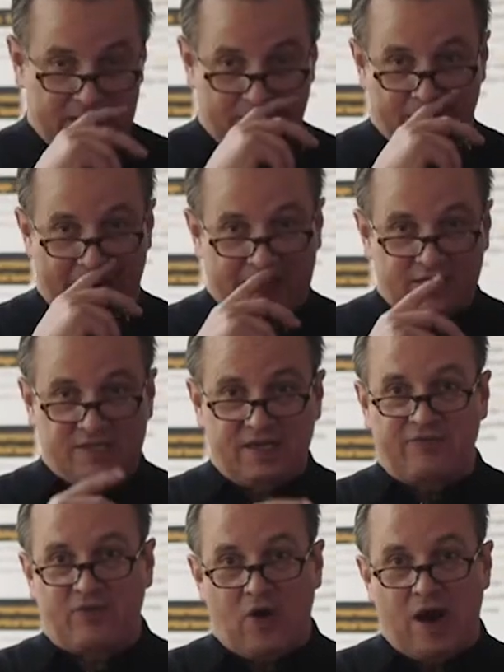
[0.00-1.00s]
since I've been in
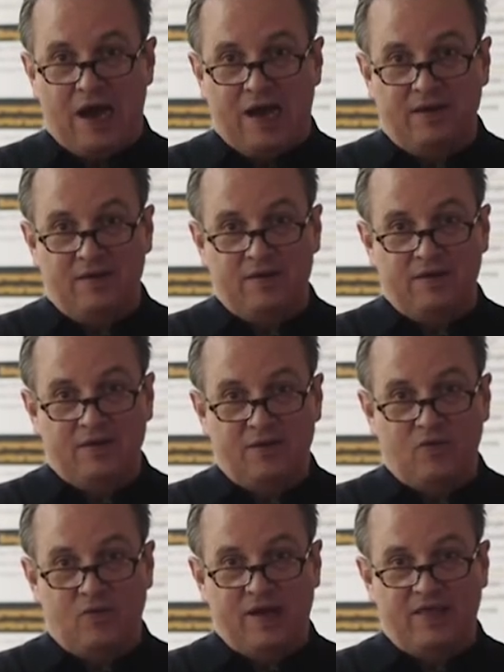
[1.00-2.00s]
practice that have cried,
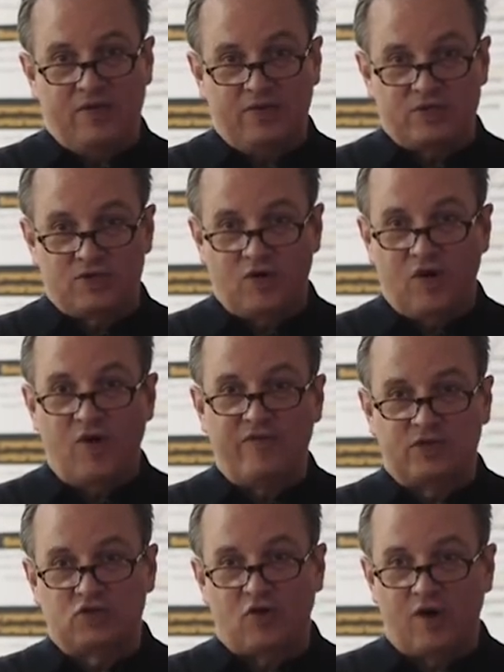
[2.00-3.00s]
where they were
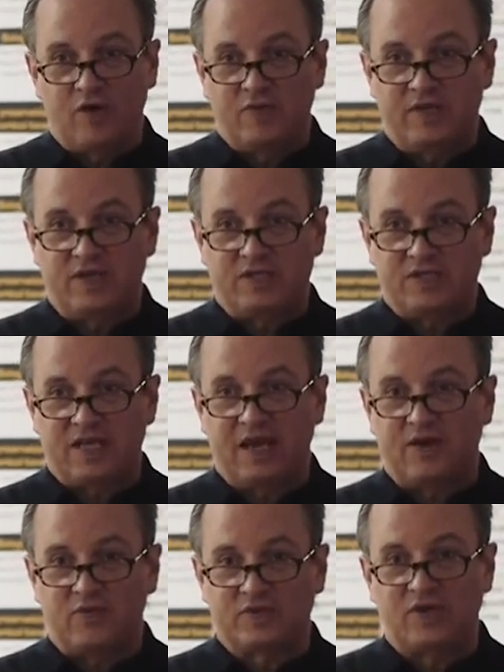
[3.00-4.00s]
so overjoyed with the
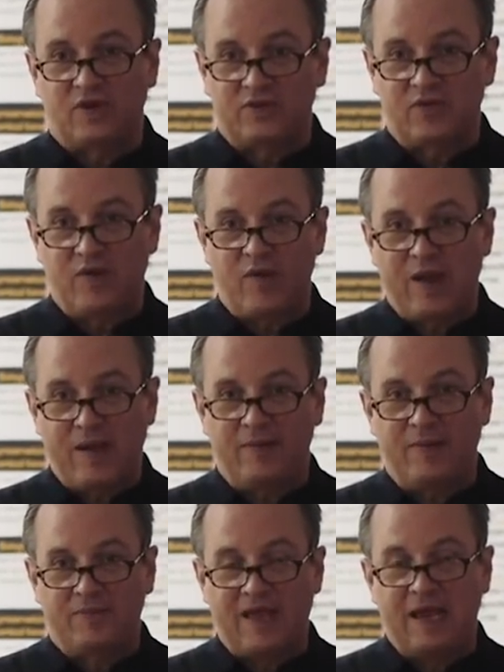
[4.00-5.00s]
aesthetic result that we
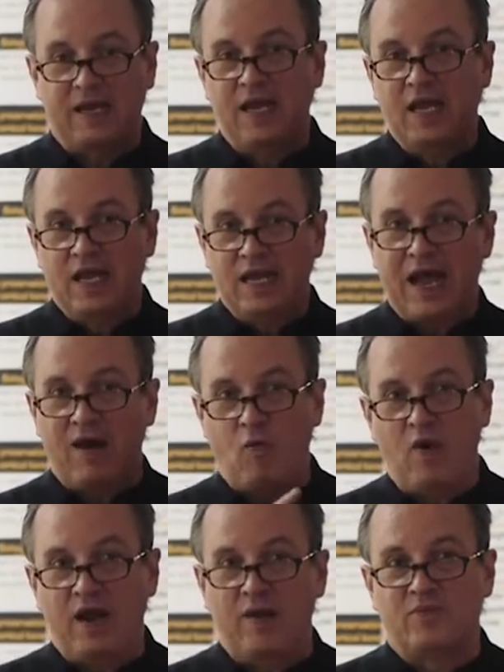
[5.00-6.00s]
were able to obtain.
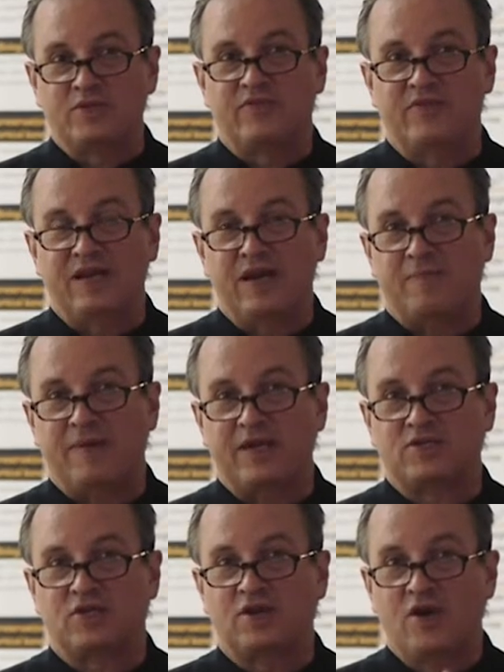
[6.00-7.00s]
Not one of them was a
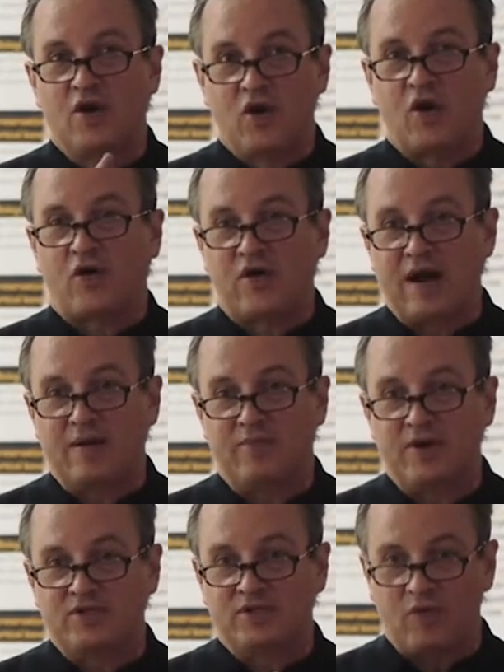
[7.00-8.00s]
veneer patient or a
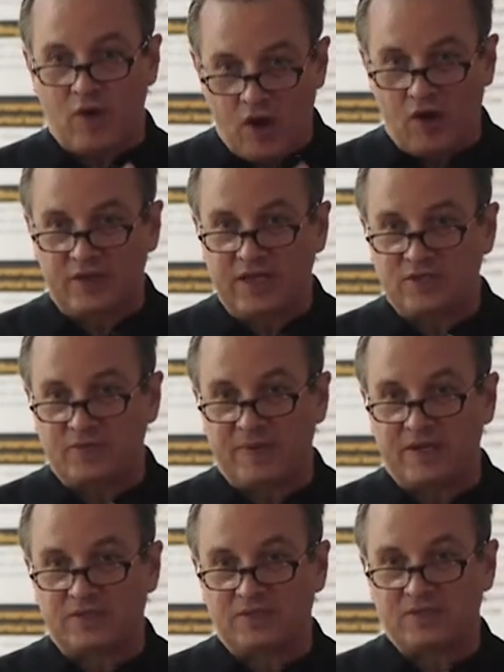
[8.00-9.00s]
crown and bridge. They were all
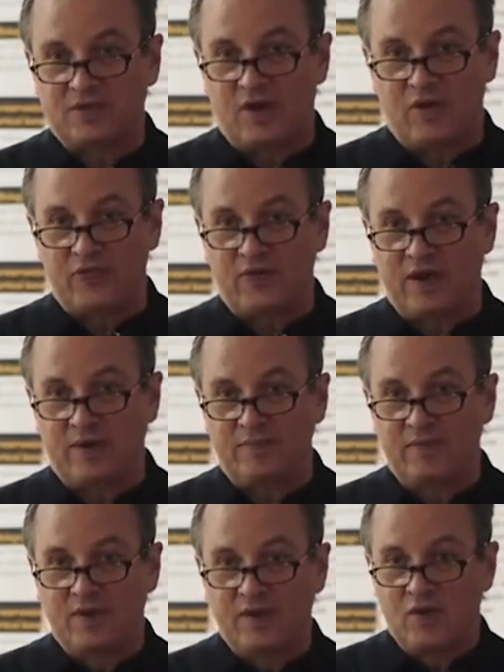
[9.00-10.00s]
denture patients, all 3
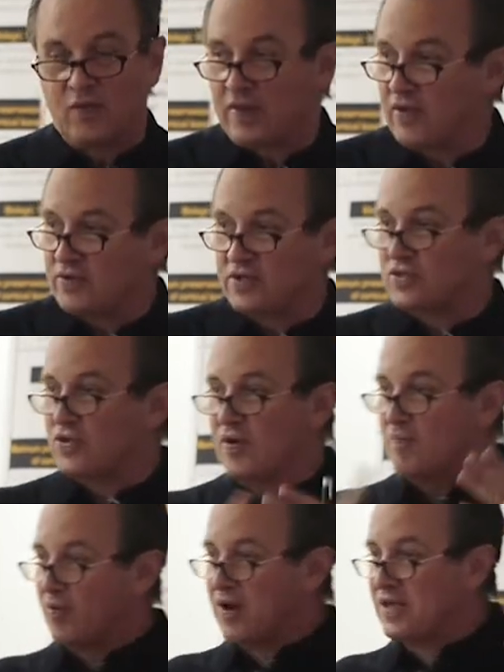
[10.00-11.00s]
of them. Where they were
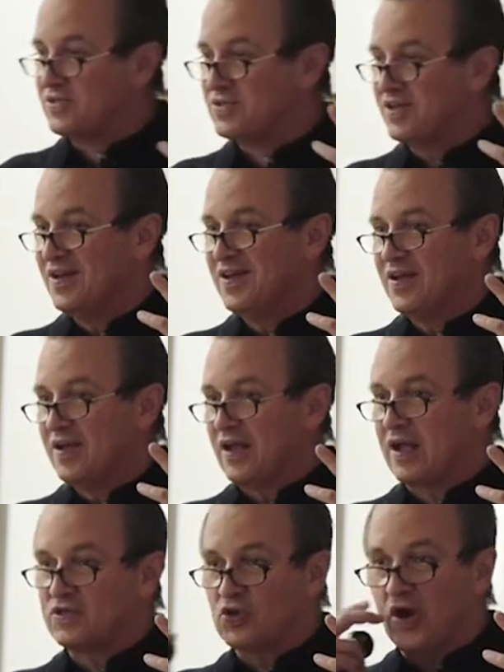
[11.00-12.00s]
just so impressed.
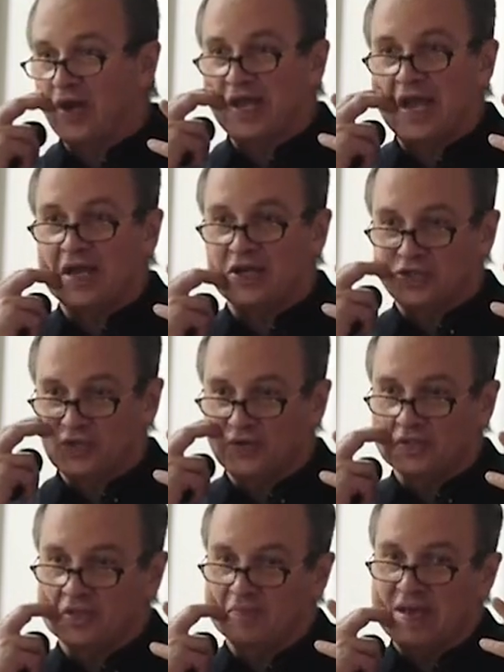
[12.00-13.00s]
Like Charlie
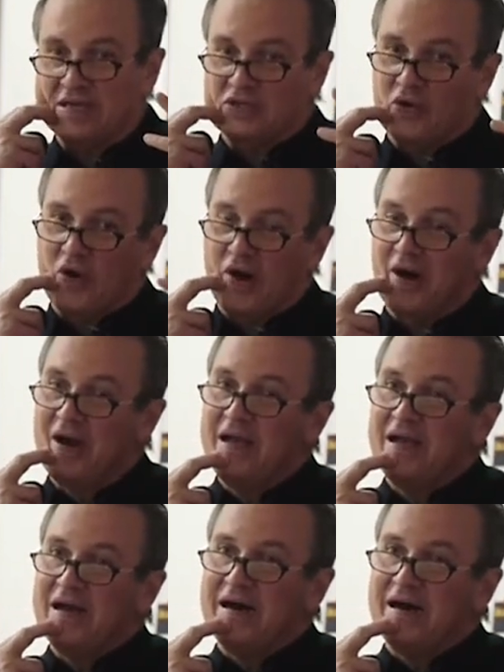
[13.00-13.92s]
English, who was a mentor,